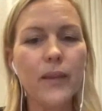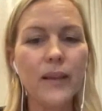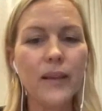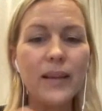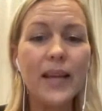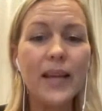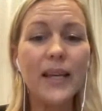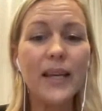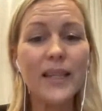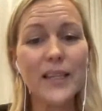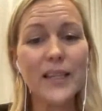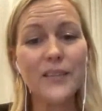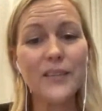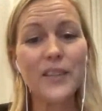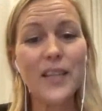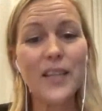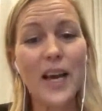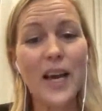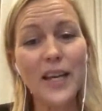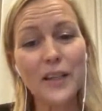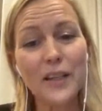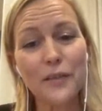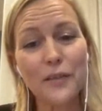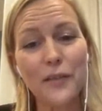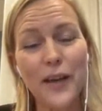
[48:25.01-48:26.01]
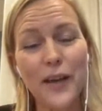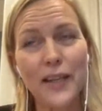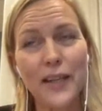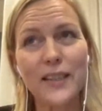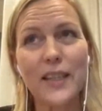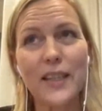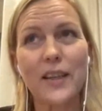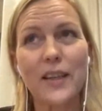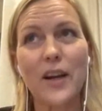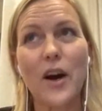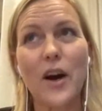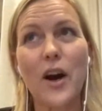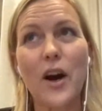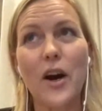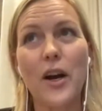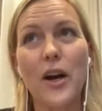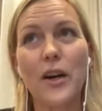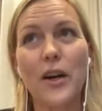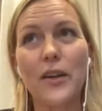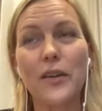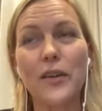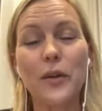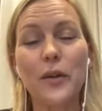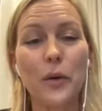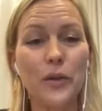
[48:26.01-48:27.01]
negative side effects that
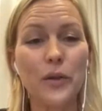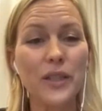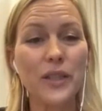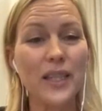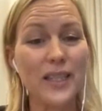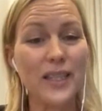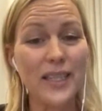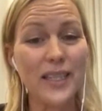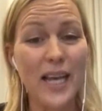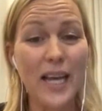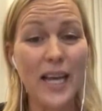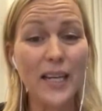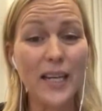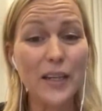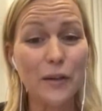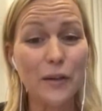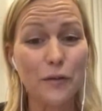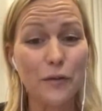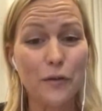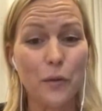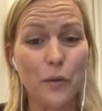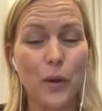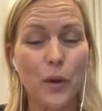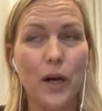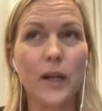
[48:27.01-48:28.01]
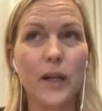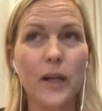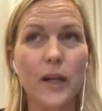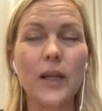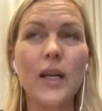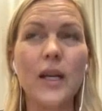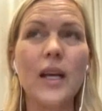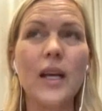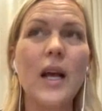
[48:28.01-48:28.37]
are not intended for.